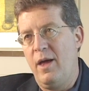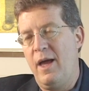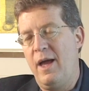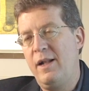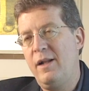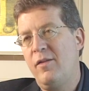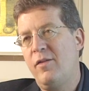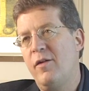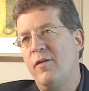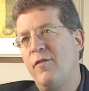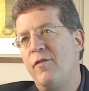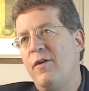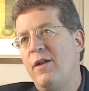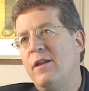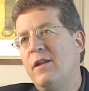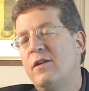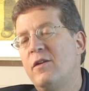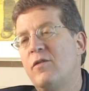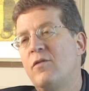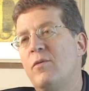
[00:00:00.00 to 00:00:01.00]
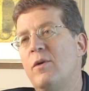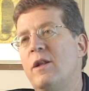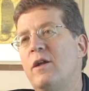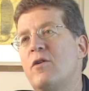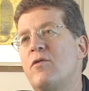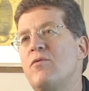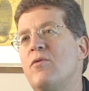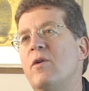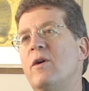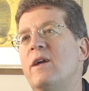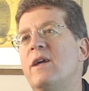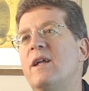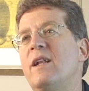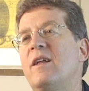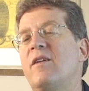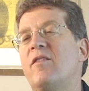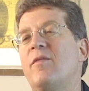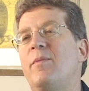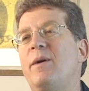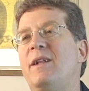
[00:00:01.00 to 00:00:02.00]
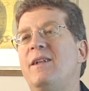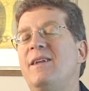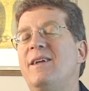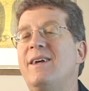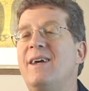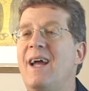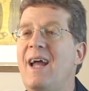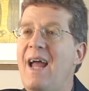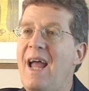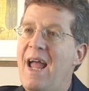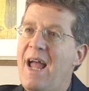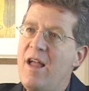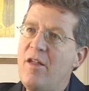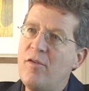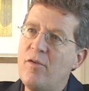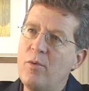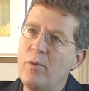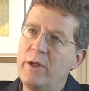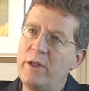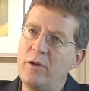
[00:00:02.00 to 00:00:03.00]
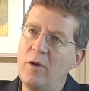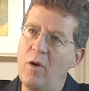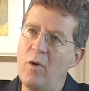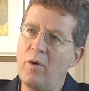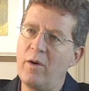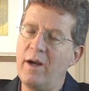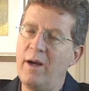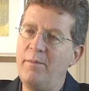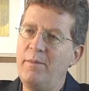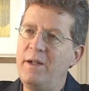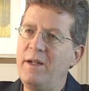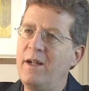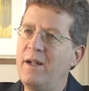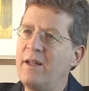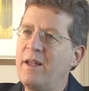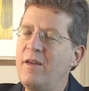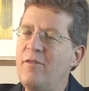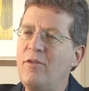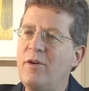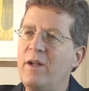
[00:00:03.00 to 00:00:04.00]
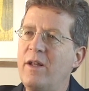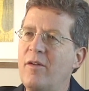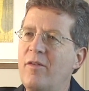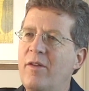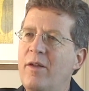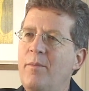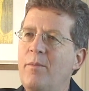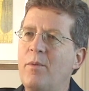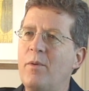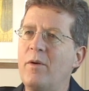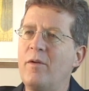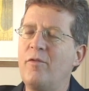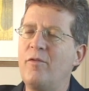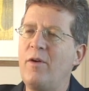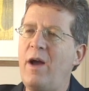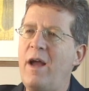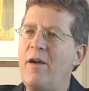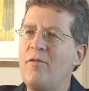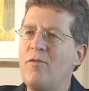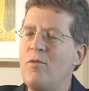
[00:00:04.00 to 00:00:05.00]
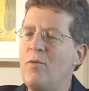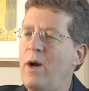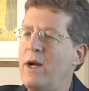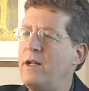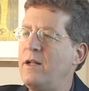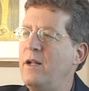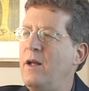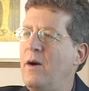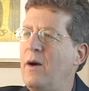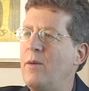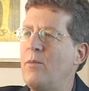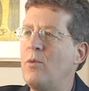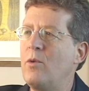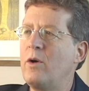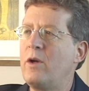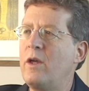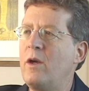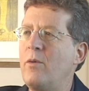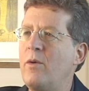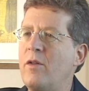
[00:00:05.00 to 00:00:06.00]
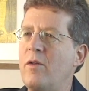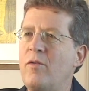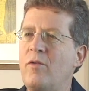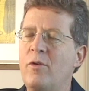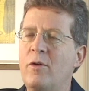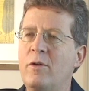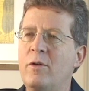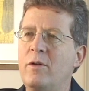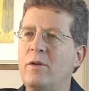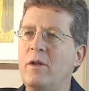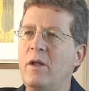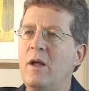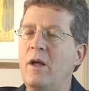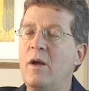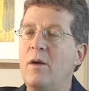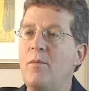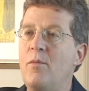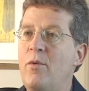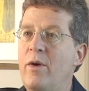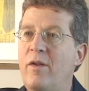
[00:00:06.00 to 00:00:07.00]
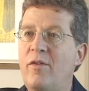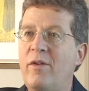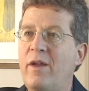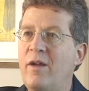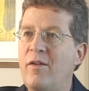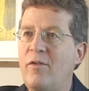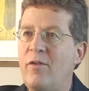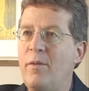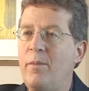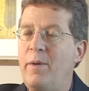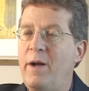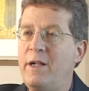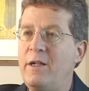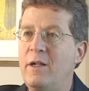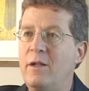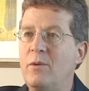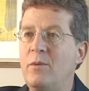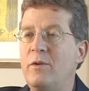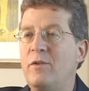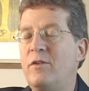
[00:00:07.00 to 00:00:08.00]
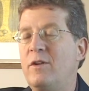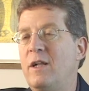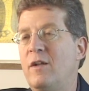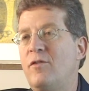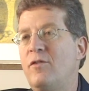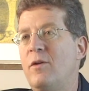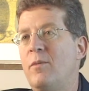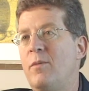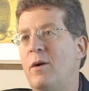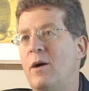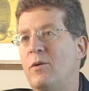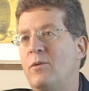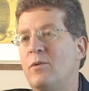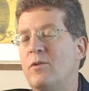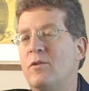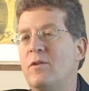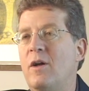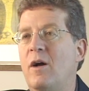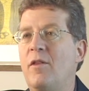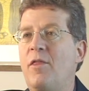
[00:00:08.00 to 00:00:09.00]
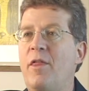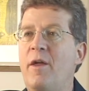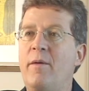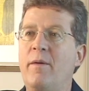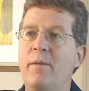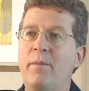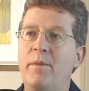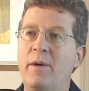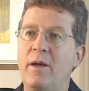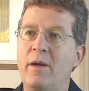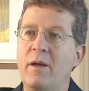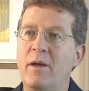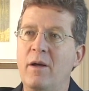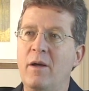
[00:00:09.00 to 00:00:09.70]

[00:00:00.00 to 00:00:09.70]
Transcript: And it's a field that is really growing and expanding as we talk. I mean, I'll give an example. If right now I'm working with a certain breast cancer patient who is just about to start therapy.